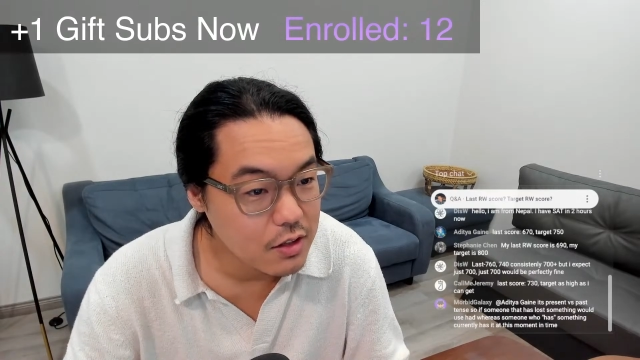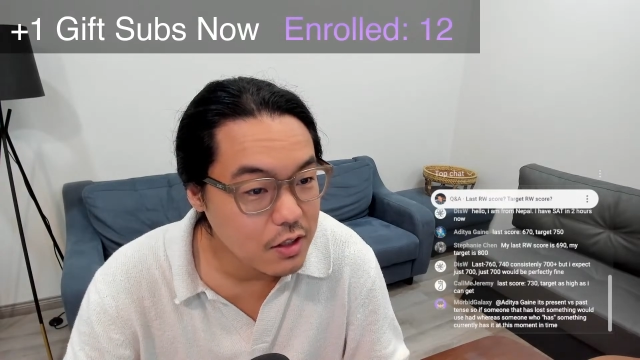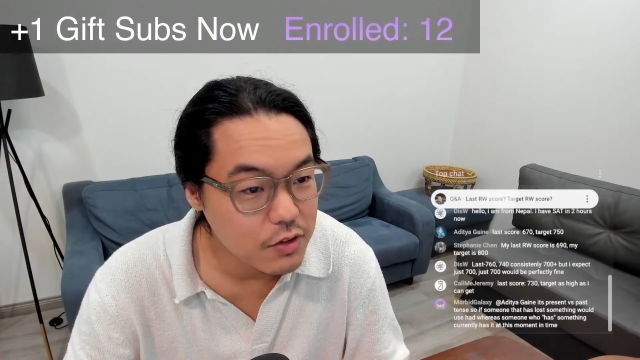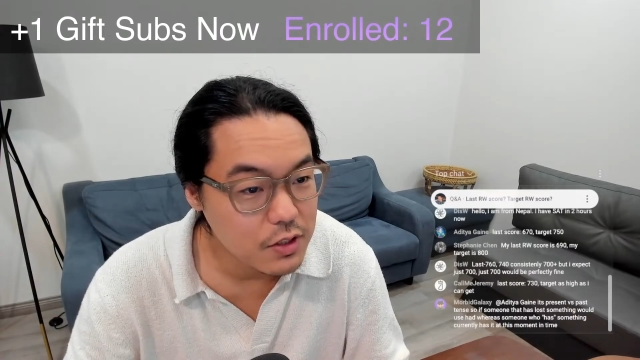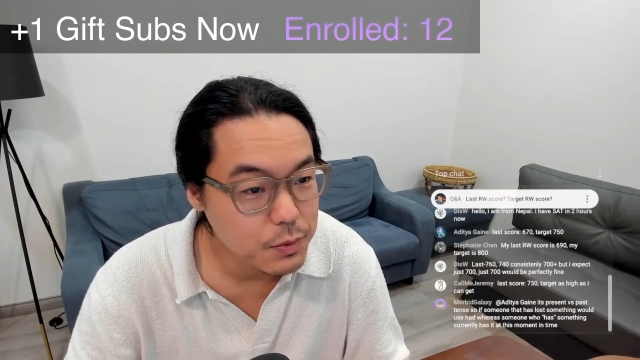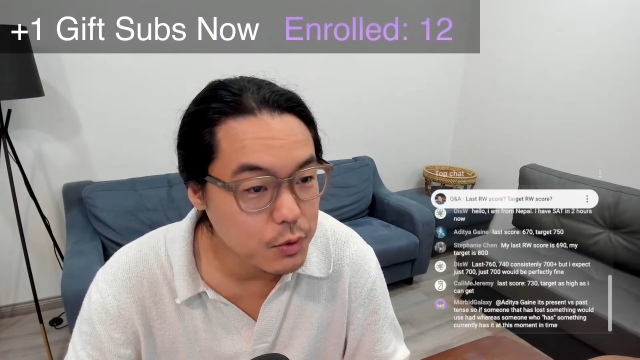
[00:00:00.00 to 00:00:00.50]

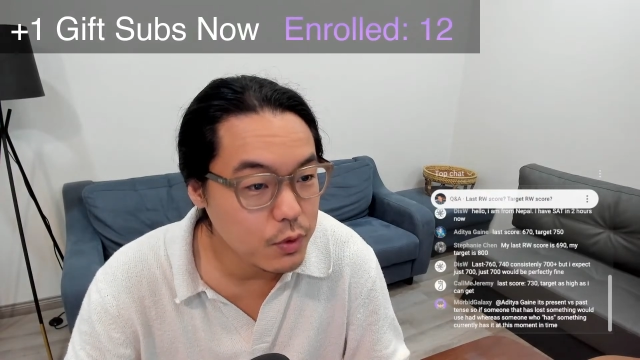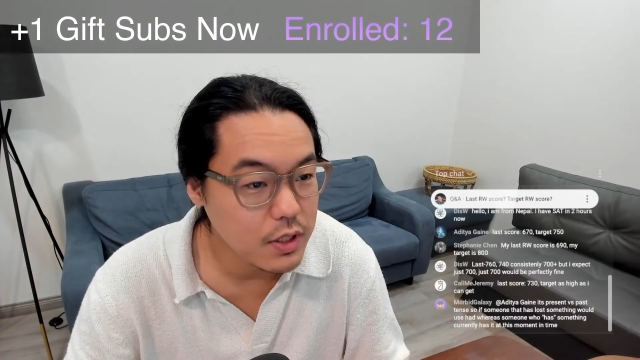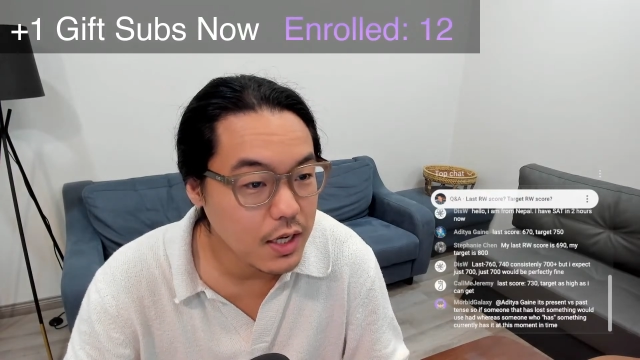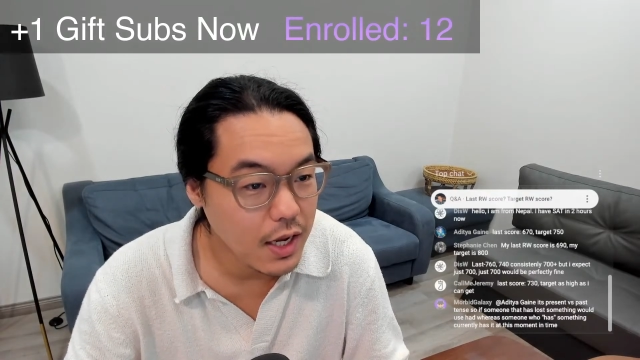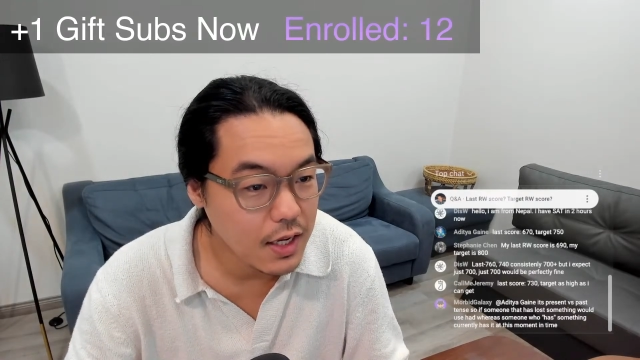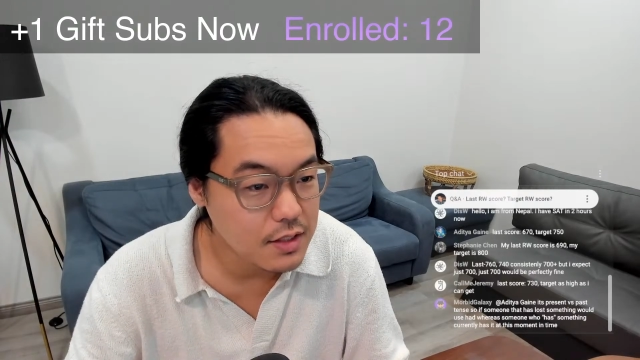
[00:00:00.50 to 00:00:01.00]
Difference between
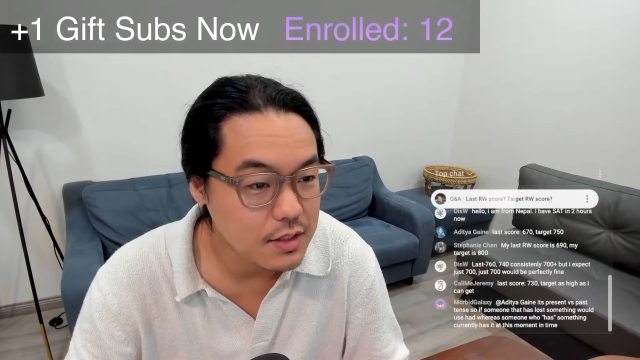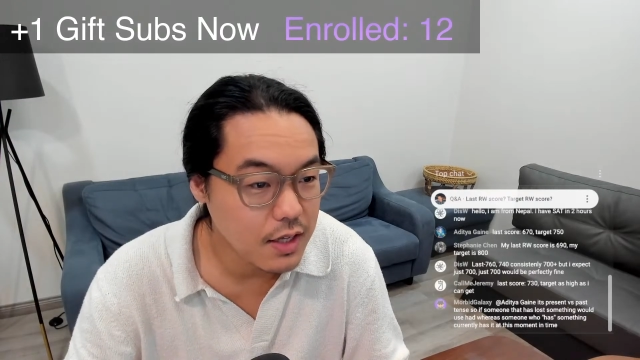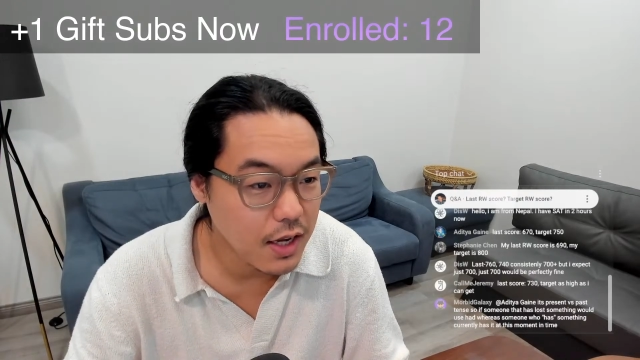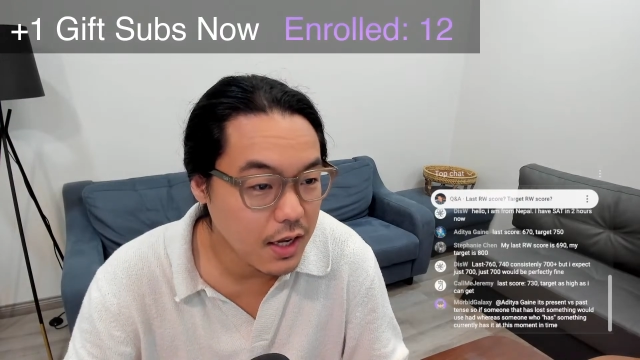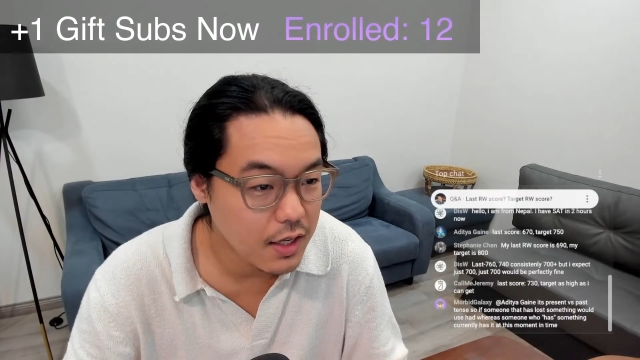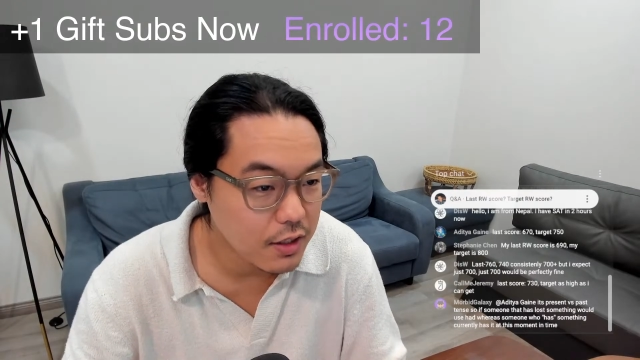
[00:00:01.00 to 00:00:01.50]
has and
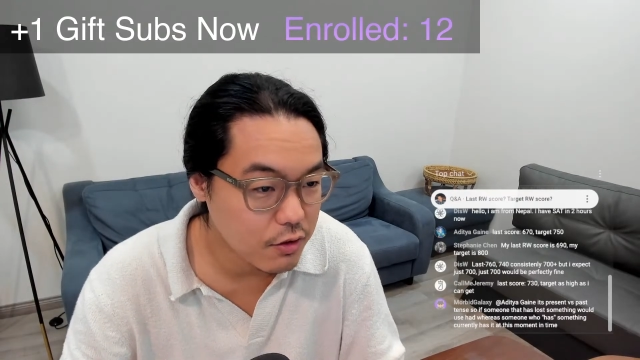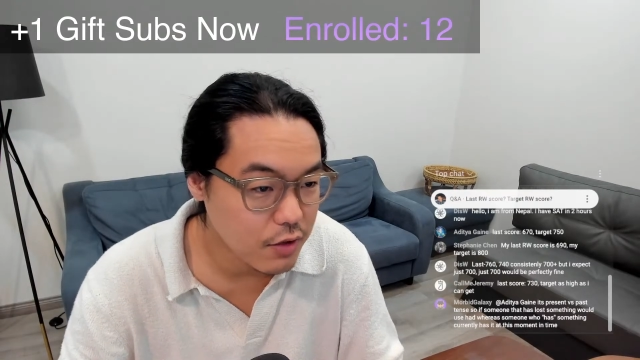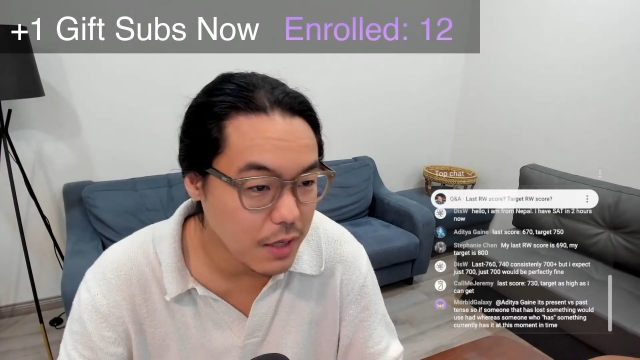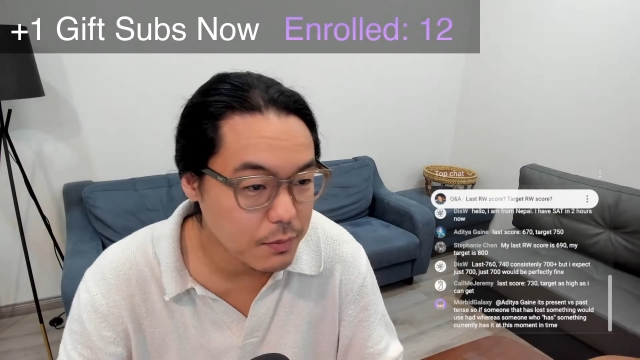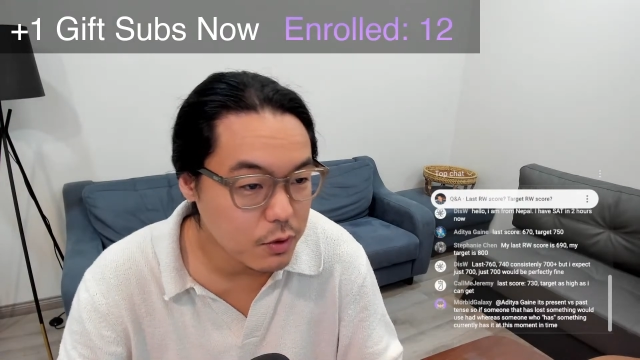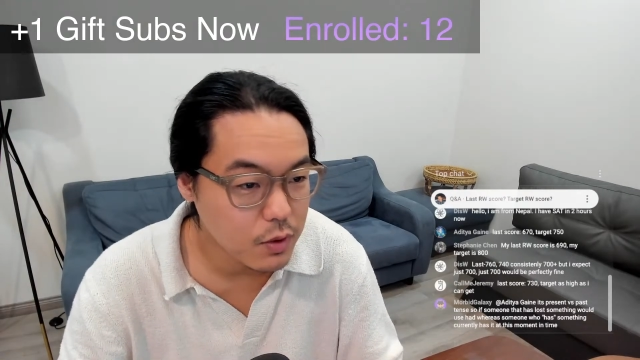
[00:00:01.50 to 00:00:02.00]
had in
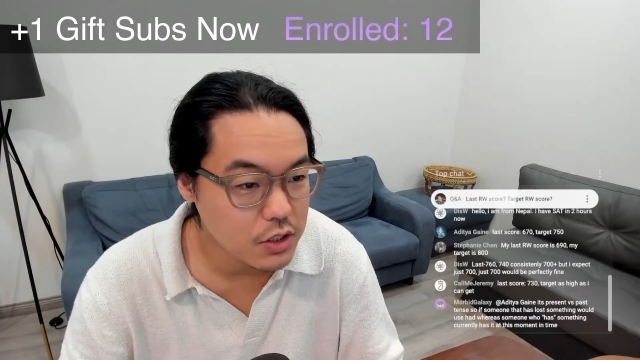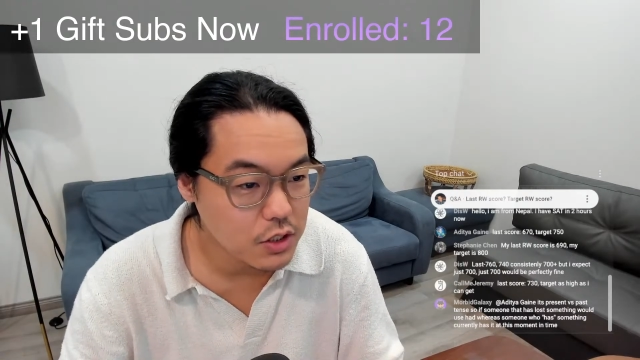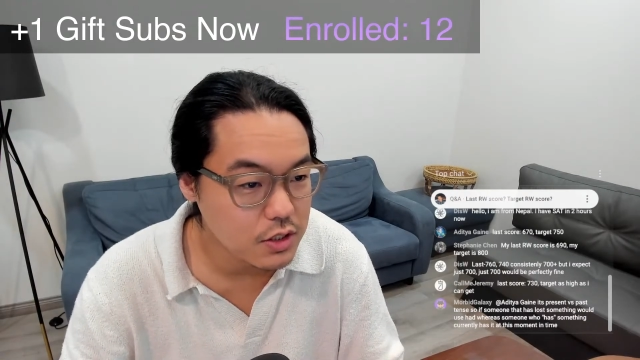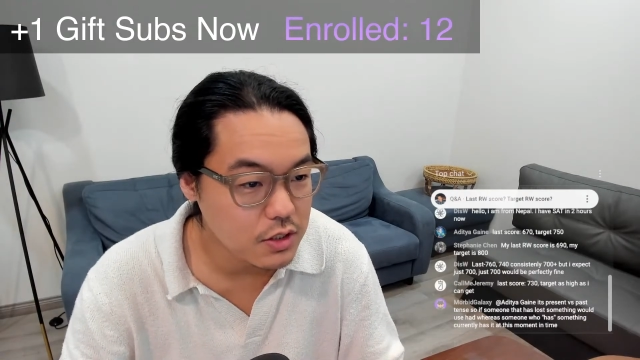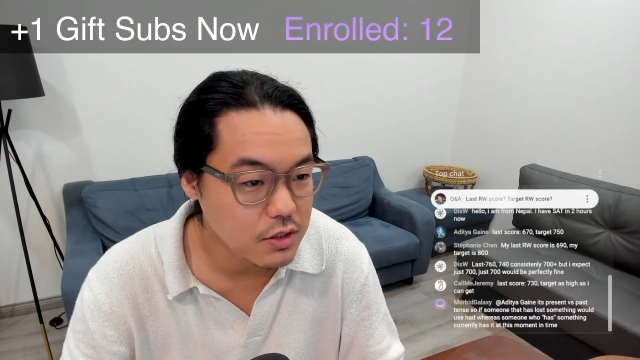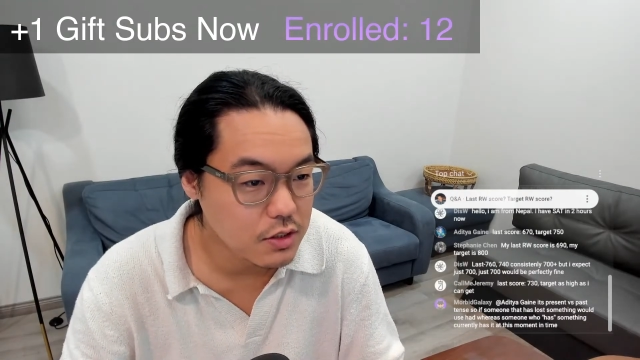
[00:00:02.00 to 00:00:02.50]
grammar questions.